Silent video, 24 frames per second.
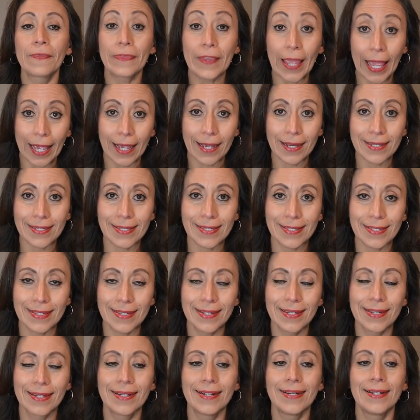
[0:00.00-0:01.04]
takes
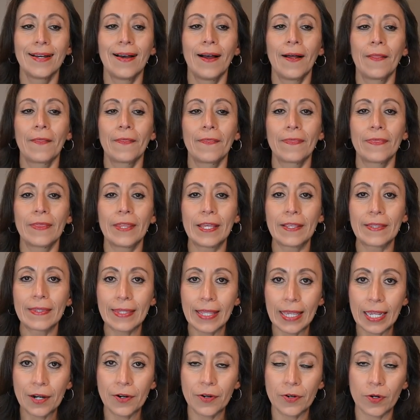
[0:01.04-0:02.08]
the
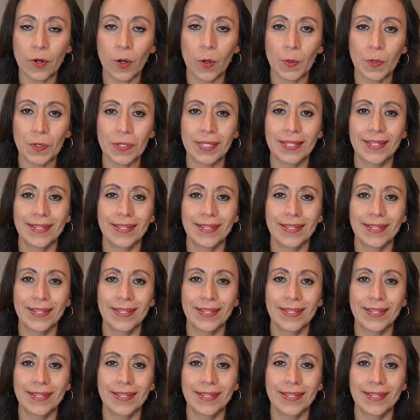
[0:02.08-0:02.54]
10 rows